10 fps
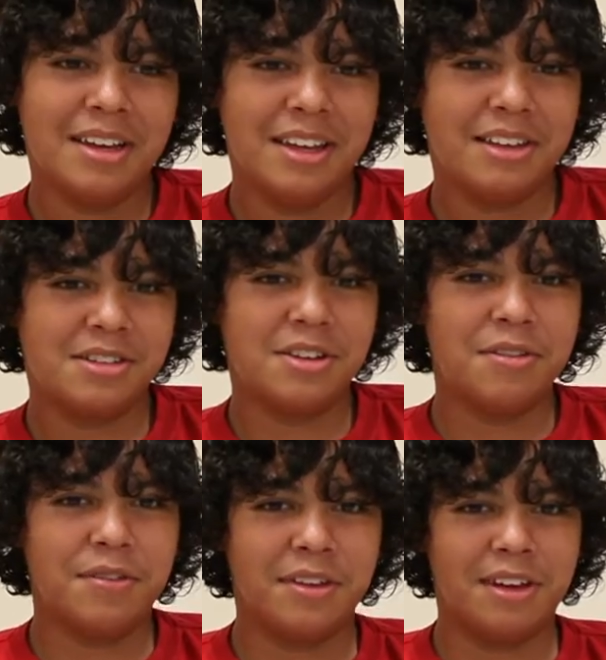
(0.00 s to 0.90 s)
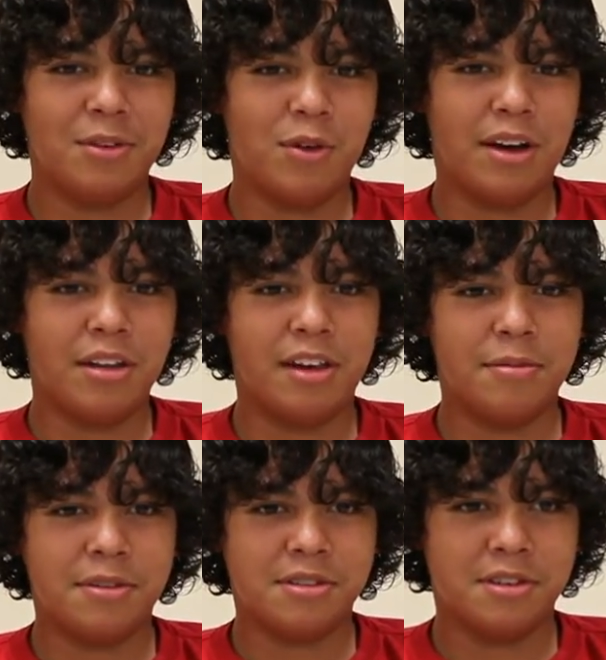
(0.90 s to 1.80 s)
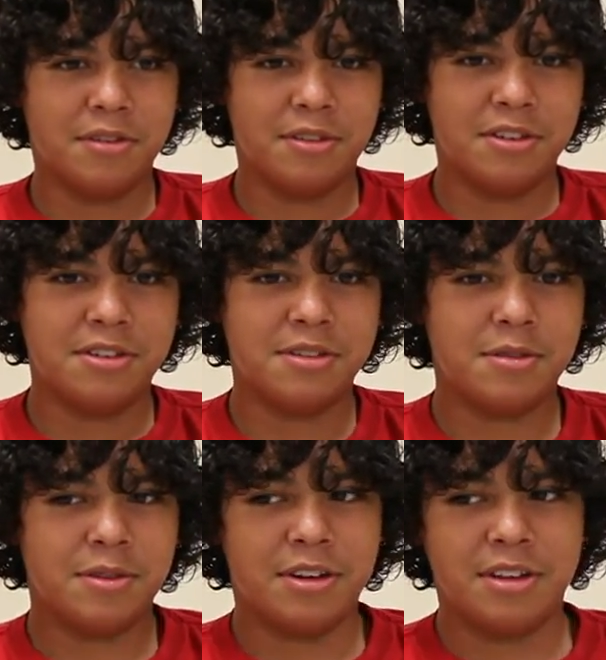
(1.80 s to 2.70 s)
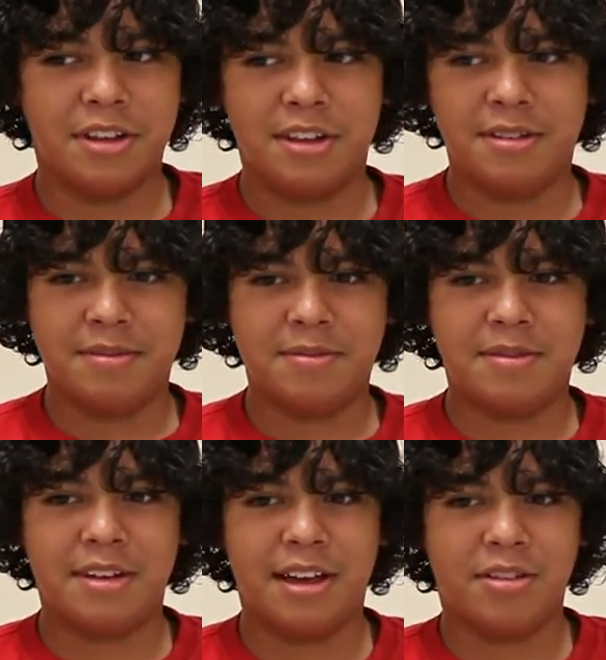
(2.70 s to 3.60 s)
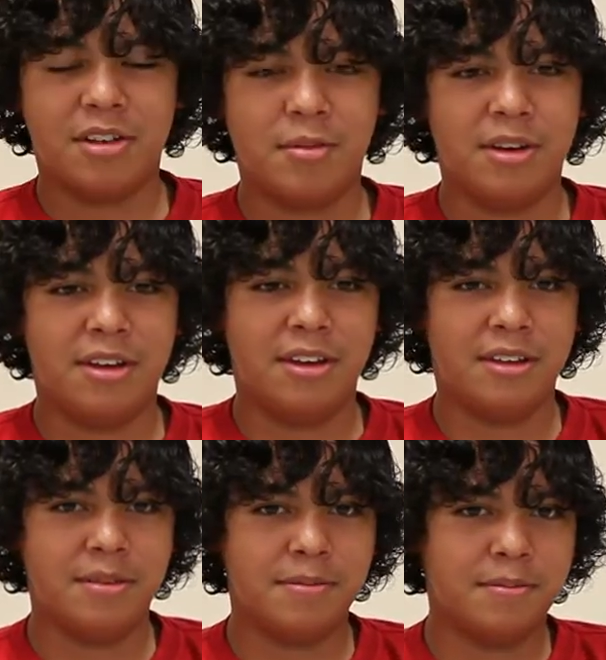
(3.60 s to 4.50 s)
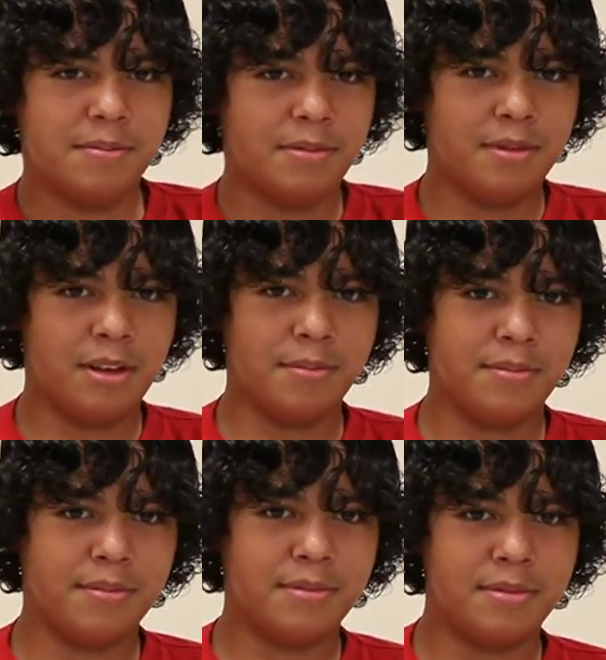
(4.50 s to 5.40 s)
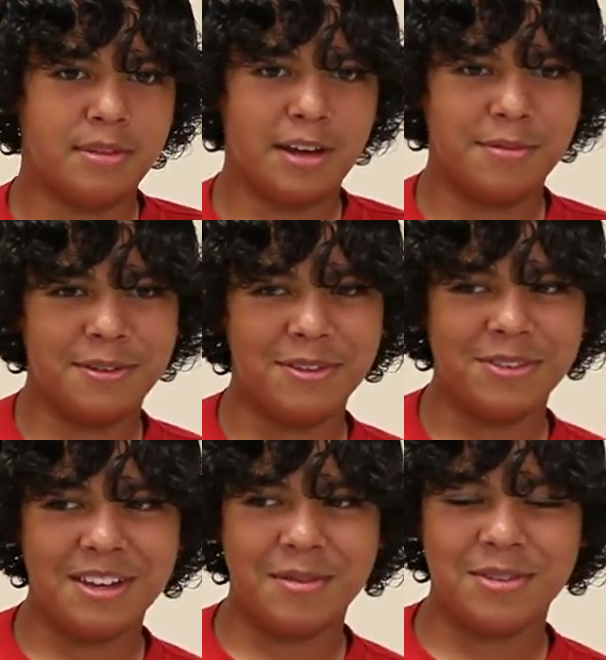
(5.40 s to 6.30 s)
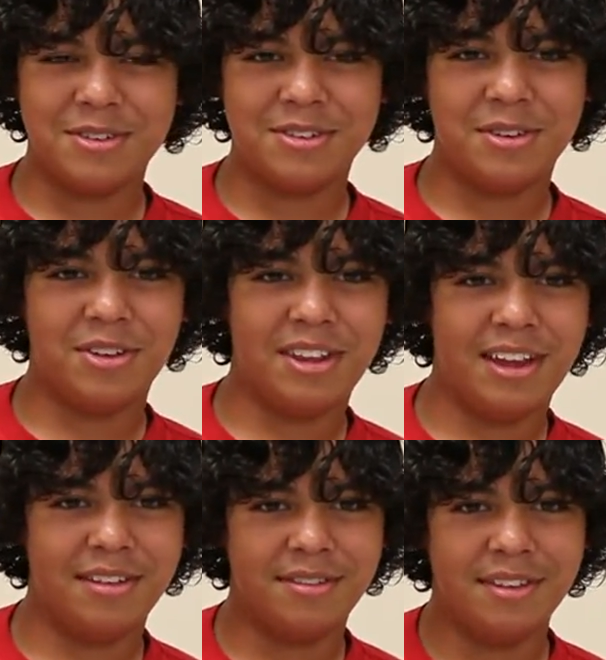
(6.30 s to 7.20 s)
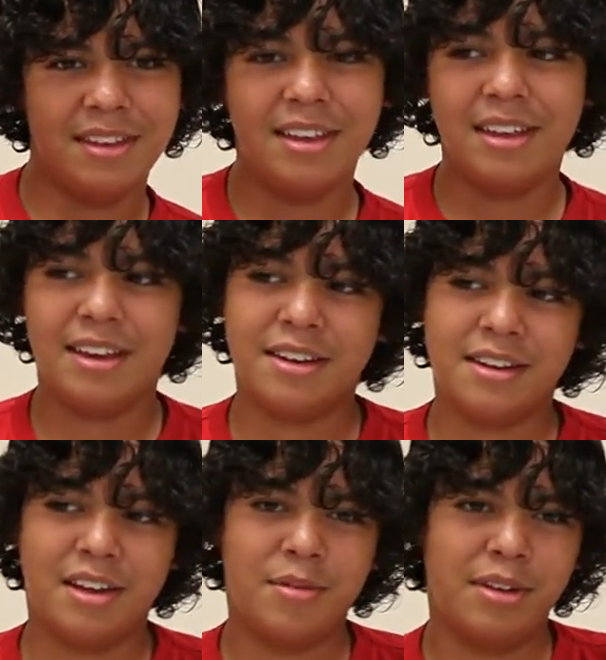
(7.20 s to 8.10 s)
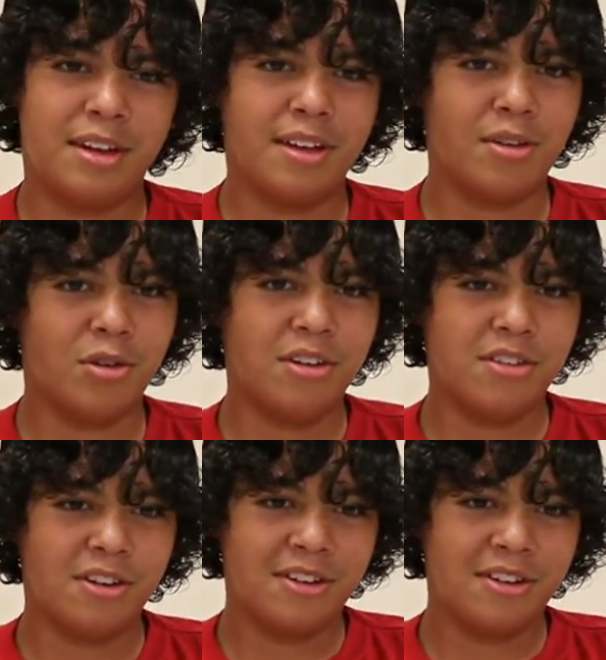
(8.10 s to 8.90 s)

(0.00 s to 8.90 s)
It's good for like wildlife preservers where they count how many um, types of those animals are still alive and how many get killed each year